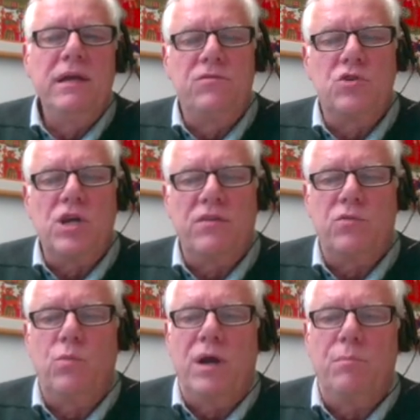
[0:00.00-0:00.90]
is
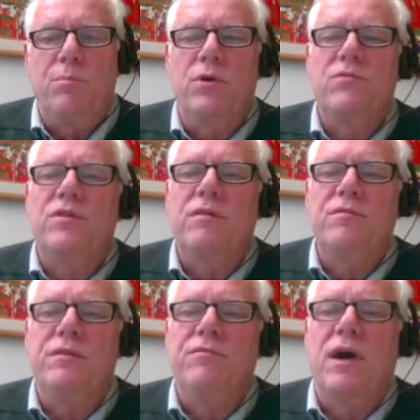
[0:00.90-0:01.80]
just
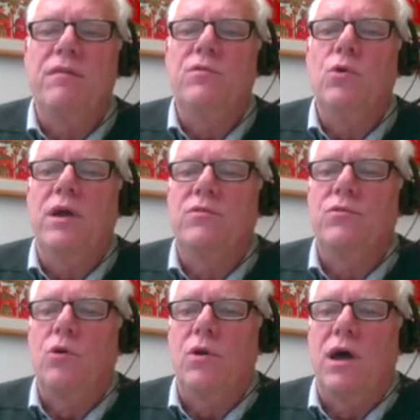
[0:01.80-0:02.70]

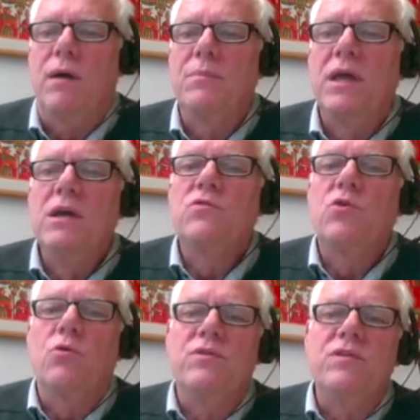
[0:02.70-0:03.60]
$1.75.
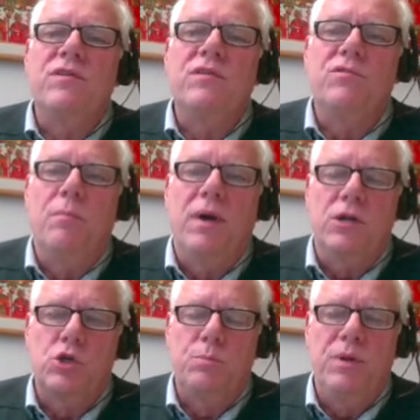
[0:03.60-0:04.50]
So this is
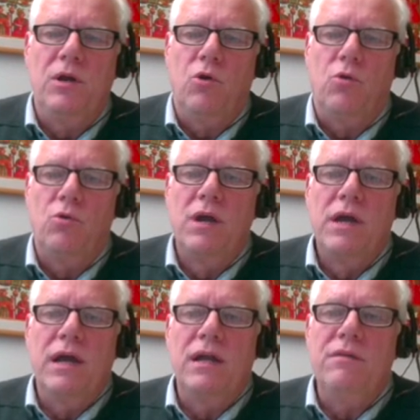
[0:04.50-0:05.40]
much below
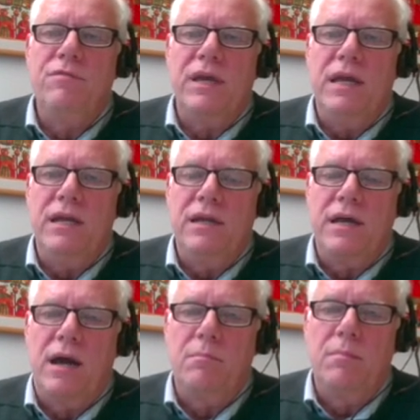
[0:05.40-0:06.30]
a living
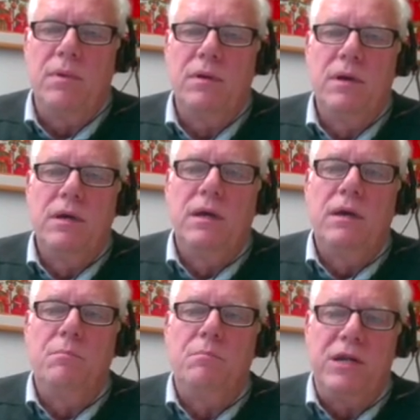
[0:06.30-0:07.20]
income
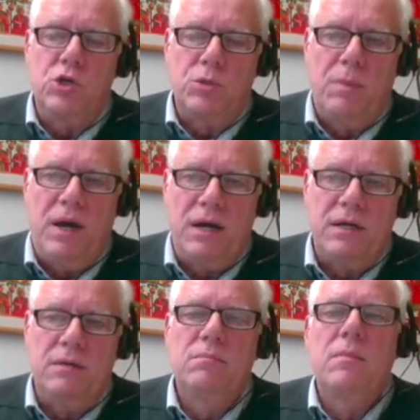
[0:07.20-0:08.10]
benchmark,
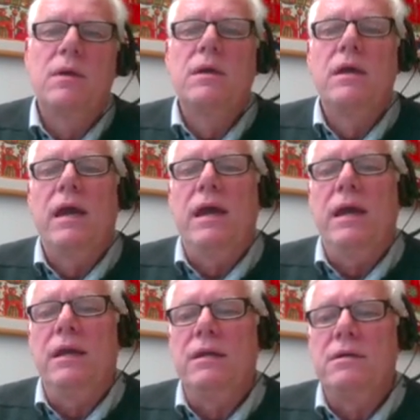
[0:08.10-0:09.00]

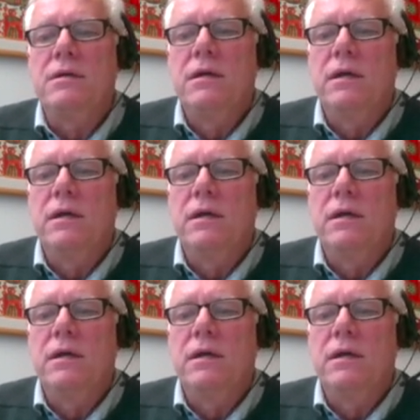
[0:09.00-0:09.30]
and